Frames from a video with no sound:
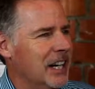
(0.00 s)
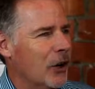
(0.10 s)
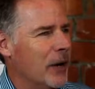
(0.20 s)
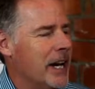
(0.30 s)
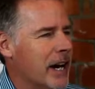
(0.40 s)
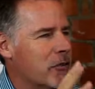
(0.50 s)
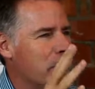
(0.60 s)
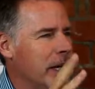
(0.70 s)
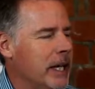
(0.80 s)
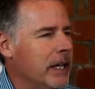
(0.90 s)
All right, hey
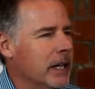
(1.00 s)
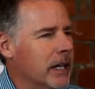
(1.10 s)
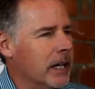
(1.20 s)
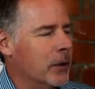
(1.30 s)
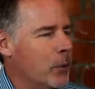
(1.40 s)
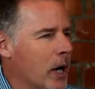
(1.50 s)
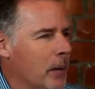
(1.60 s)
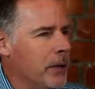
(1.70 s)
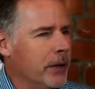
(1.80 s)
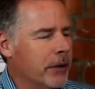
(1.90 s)
everybody, uh,
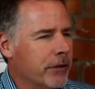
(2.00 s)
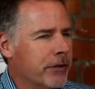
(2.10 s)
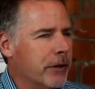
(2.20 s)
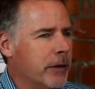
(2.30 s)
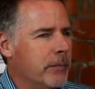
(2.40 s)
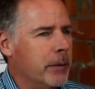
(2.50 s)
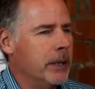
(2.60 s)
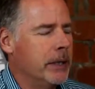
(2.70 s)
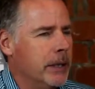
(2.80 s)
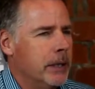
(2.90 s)
Rob here
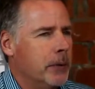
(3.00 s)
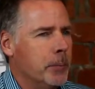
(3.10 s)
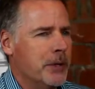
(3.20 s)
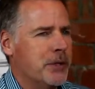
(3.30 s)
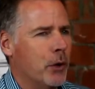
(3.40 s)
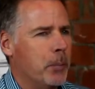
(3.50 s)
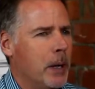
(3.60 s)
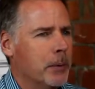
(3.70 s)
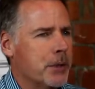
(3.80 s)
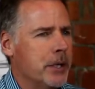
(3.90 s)
from Bestseller
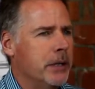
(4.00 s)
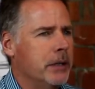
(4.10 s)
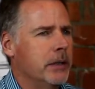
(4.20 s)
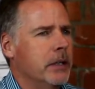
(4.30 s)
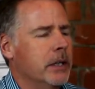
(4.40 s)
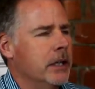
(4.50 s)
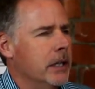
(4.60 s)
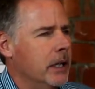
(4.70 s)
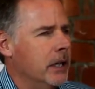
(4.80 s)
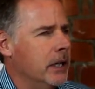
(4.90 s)
Publishing
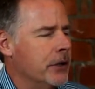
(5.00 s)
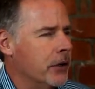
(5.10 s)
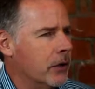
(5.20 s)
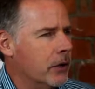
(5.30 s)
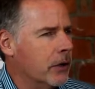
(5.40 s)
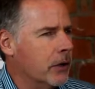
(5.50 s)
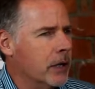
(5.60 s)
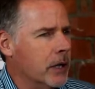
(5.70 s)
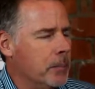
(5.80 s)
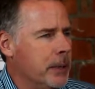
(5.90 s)
and
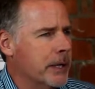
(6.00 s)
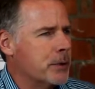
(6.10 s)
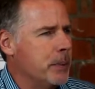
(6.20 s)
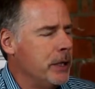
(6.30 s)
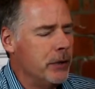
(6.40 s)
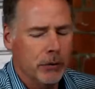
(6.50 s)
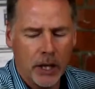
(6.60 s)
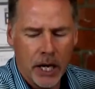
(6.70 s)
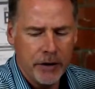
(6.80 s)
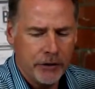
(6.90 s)
our uh, BSPU
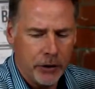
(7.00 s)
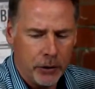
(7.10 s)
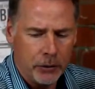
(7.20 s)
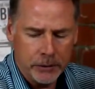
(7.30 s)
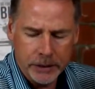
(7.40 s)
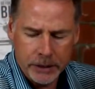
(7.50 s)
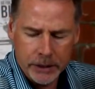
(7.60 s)
live call.